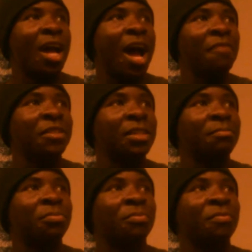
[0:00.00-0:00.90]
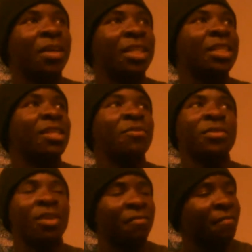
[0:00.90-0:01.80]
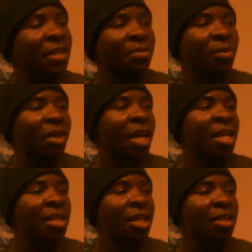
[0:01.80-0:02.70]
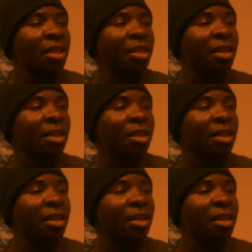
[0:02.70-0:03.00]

I've seen fucking selfies on Facebook. And, and